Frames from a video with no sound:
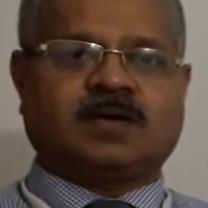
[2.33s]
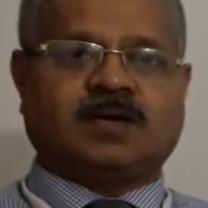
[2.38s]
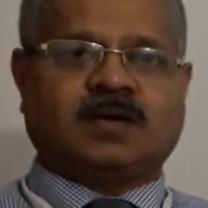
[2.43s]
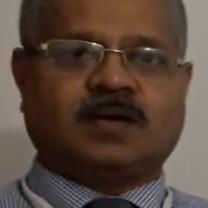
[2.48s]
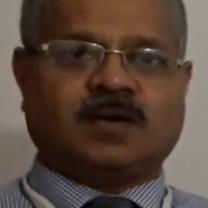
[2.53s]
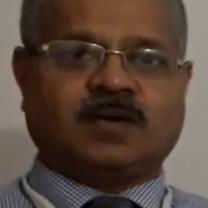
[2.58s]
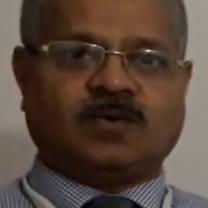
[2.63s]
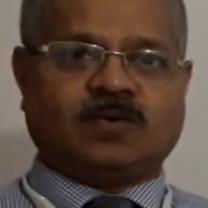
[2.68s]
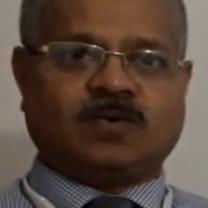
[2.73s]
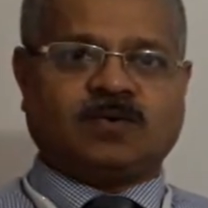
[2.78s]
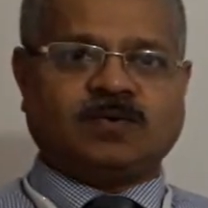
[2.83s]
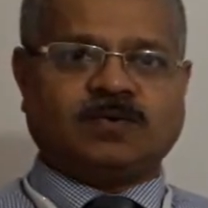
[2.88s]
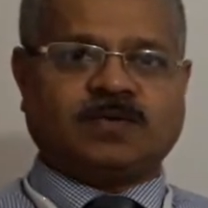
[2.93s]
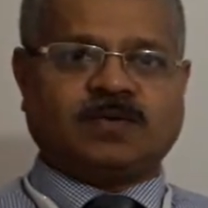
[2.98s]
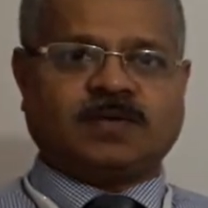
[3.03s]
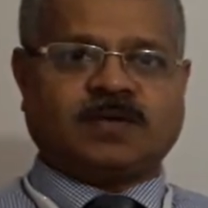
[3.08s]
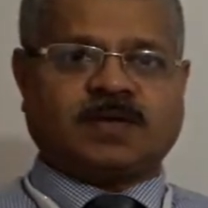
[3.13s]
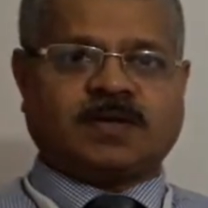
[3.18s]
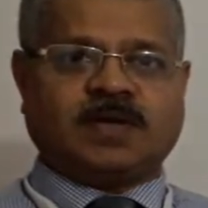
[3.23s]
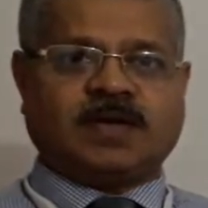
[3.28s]
Hello,
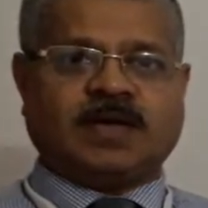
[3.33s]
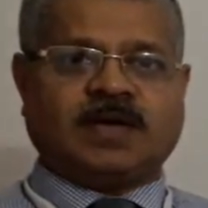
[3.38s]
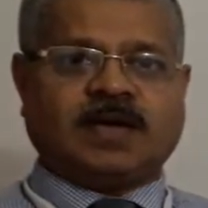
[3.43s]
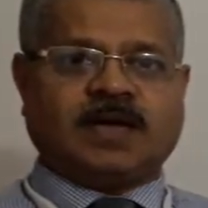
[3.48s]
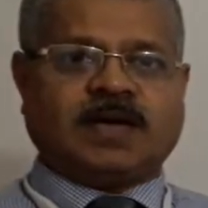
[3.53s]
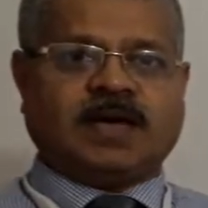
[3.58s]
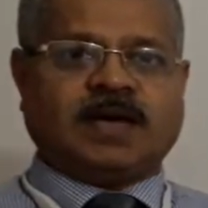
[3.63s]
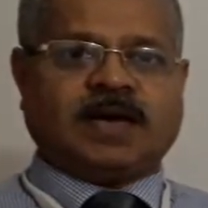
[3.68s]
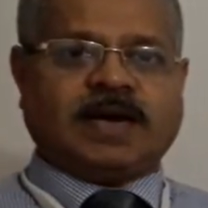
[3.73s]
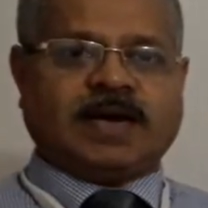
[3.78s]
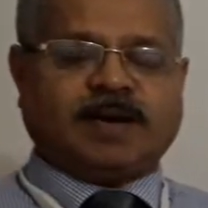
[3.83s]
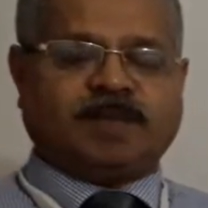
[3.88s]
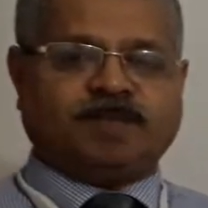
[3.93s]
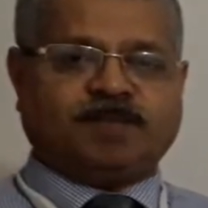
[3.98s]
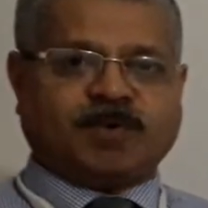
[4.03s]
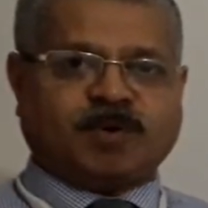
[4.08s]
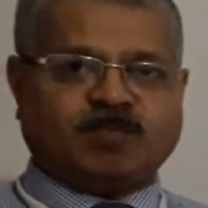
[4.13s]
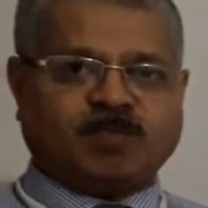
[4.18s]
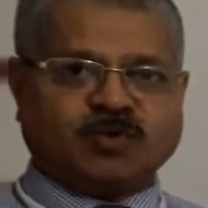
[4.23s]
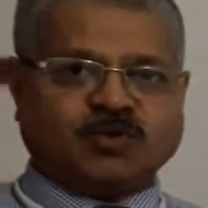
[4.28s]
I am
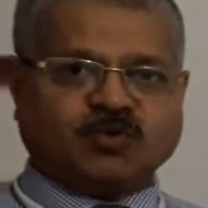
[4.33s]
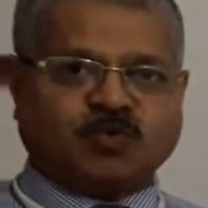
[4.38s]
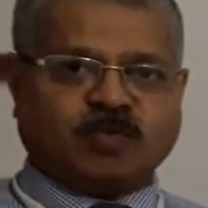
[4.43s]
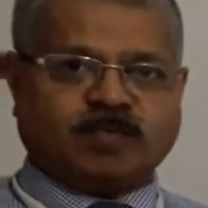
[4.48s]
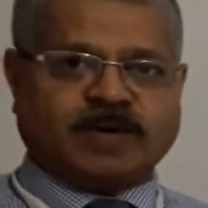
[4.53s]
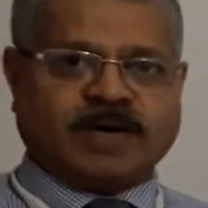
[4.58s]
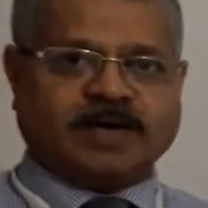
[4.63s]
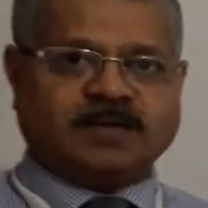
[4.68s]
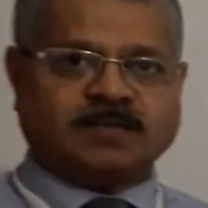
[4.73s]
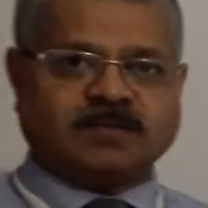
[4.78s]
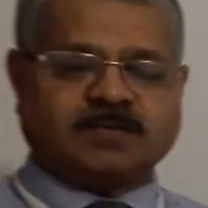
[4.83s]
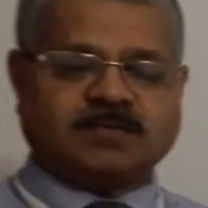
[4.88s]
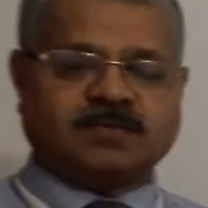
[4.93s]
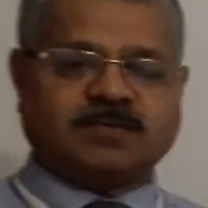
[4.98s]
Pramod Kumar.